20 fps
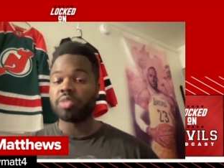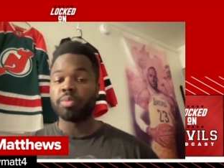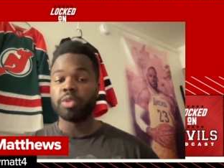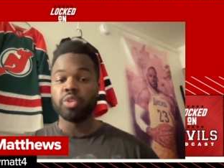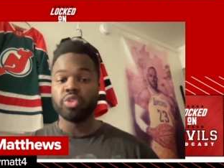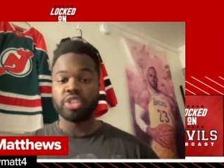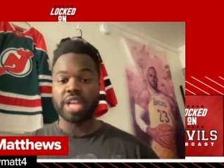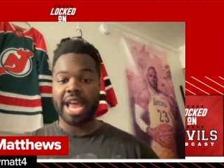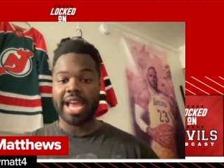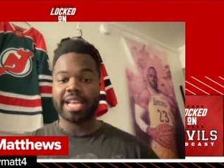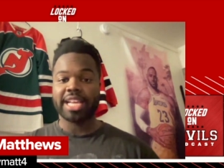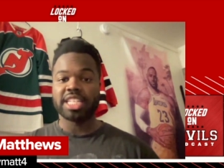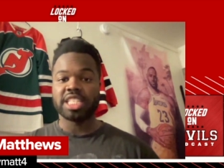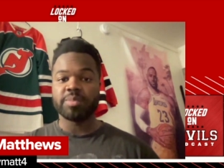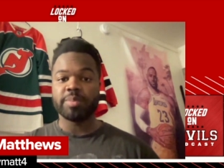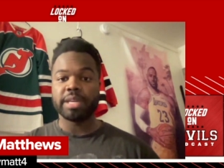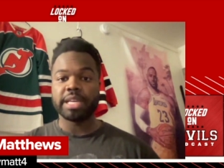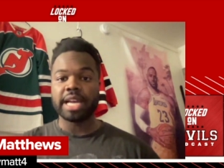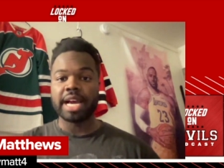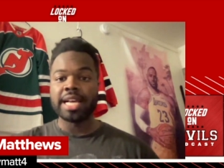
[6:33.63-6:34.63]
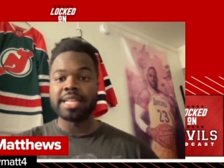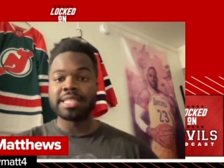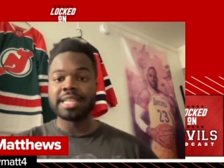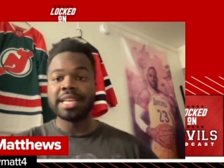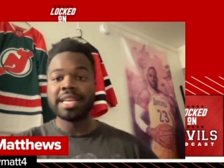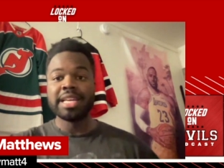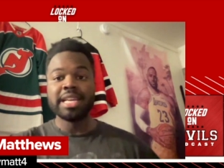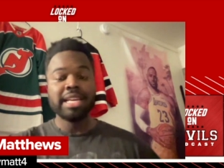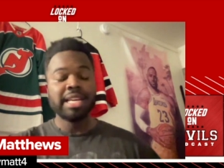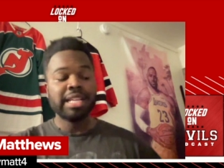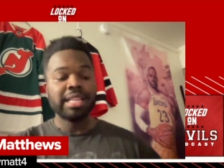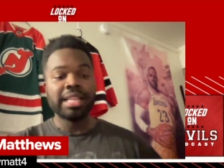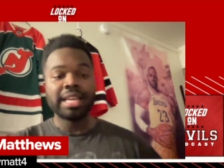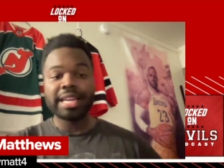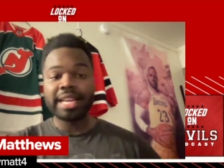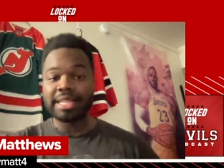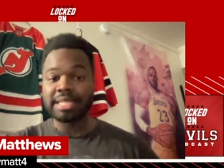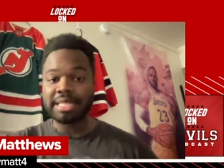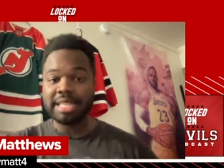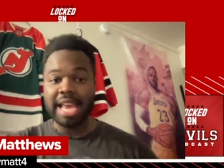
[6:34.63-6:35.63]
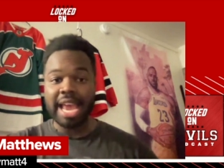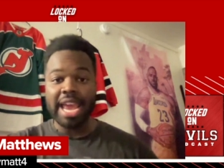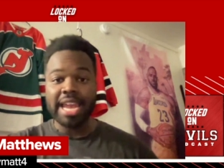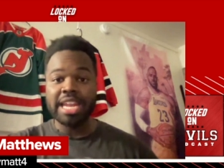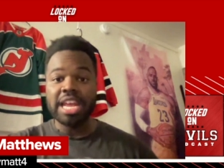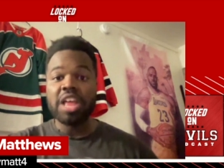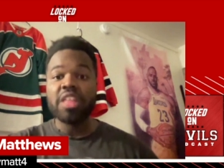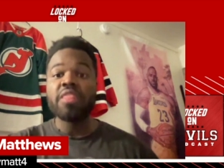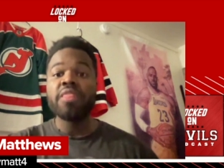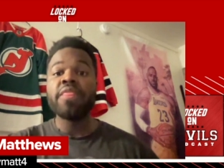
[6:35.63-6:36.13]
Blue Jackets, because like I said,